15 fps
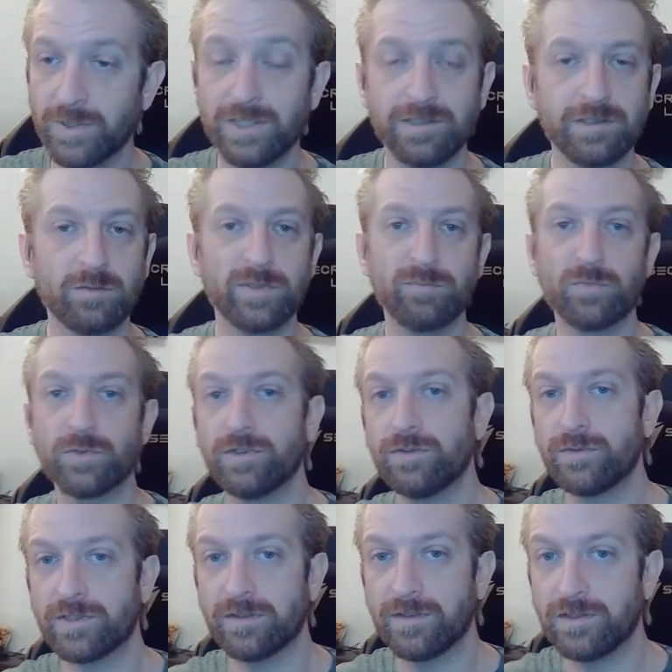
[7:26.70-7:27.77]
But a little bit more
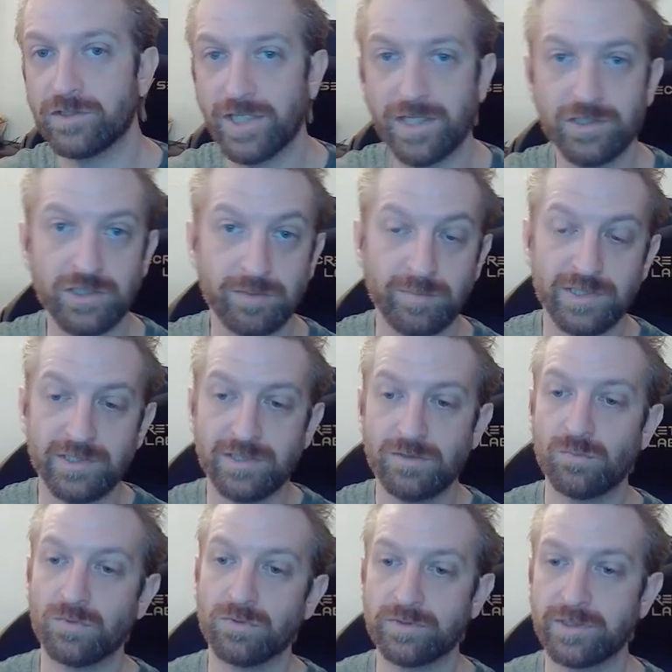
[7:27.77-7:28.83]
news in the ChatGPT
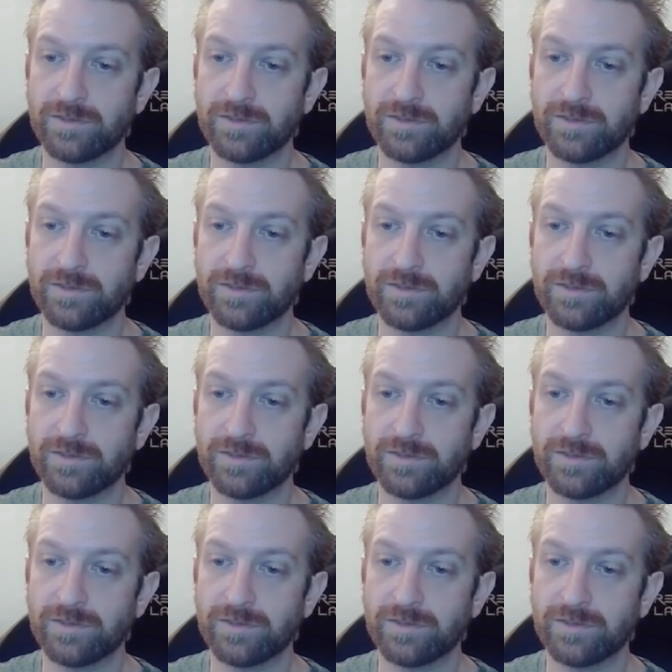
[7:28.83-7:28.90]
world.